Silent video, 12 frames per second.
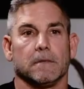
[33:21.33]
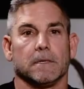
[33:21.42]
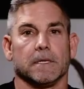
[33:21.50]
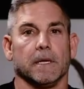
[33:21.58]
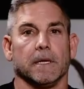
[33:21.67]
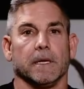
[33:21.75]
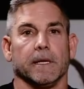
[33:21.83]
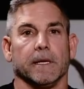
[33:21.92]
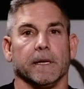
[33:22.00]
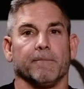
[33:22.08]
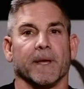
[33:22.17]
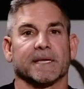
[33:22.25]
it, it,
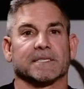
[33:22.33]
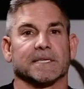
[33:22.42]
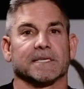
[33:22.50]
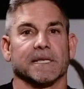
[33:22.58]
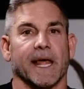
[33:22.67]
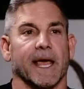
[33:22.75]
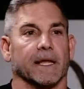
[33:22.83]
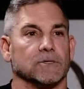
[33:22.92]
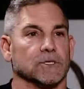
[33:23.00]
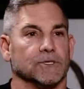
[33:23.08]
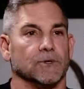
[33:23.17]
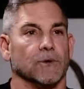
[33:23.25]
it best it's an ad,
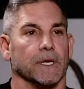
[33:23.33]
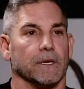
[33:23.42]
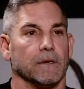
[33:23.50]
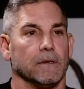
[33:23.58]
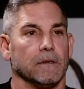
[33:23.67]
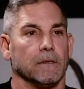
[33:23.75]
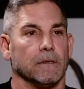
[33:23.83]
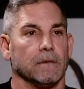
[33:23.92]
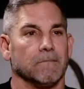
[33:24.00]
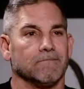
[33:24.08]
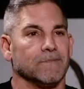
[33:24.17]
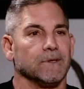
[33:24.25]
just do it.
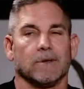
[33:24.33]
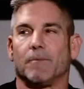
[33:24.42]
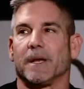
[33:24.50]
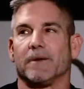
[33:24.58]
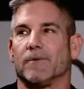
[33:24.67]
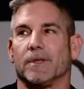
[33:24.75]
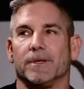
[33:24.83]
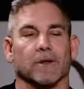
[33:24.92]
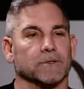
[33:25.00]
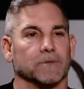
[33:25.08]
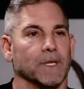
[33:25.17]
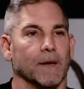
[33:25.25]
Yeah. Nobody really
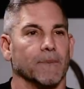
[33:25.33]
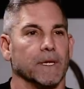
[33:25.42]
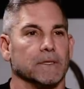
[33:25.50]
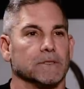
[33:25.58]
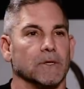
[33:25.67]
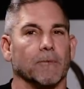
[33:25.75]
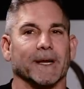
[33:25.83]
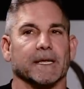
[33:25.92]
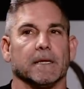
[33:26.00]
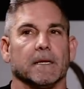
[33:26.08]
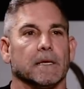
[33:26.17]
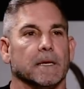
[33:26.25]
knows what that means.
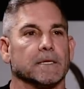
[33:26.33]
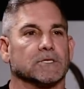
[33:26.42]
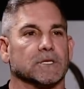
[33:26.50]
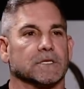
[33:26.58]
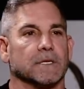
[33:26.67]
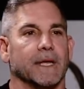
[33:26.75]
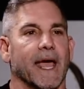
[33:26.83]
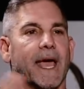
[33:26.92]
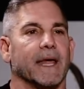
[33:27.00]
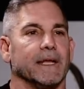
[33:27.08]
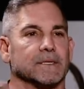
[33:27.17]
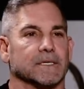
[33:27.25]
Nobody. It's just an
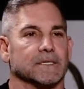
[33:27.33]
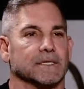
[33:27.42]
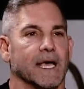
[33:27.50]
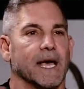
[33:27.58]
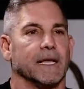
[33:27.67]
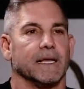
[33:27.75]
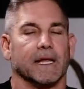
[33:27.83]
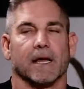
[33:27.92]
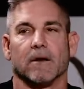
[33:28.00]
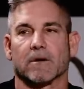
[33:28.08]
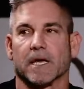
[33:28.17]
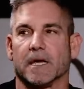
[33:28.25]
ad in society
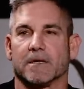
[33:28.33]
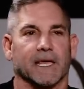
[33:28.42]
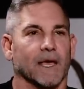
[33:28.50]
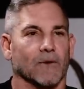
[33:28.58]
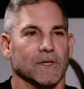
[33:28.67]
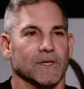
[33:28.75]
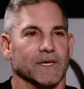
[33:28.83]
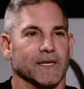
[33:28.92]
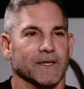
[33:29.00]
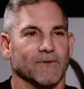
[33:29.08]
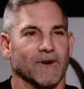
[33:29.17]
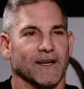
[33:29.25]
now. Okay, you can't quit
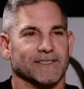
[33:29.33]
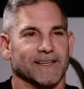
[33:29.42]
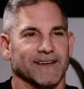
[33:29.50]
looking at the watch.